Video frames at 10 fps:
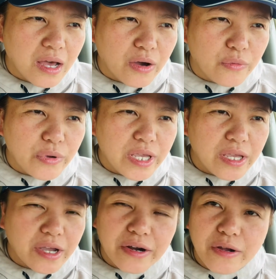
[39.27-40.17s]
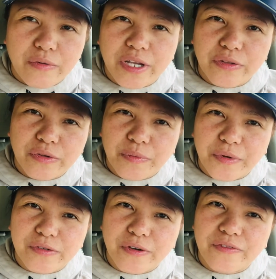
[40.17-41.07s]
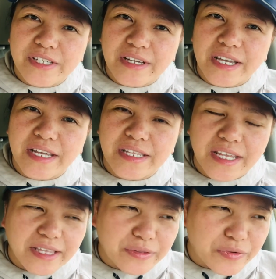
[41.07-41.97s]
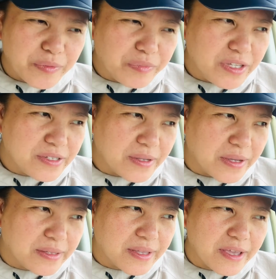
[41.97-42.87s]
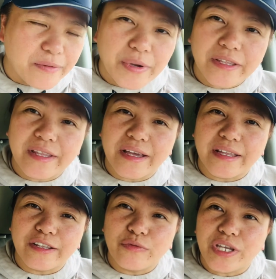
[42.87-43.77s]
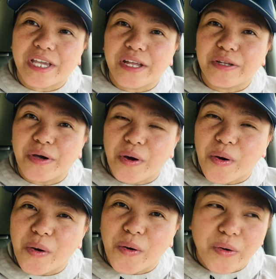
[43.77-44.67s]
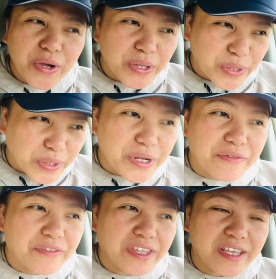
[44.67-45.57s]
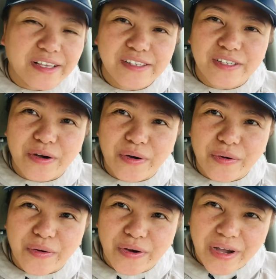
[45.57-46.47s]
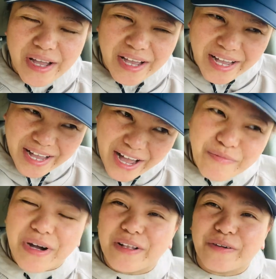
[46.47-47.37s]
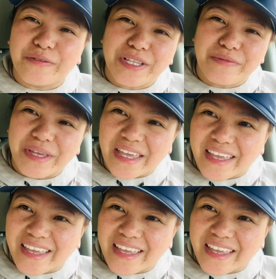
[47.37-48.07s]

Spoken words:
we are going to the post office again and drop this item, and then we can go thrifting. So come along with me.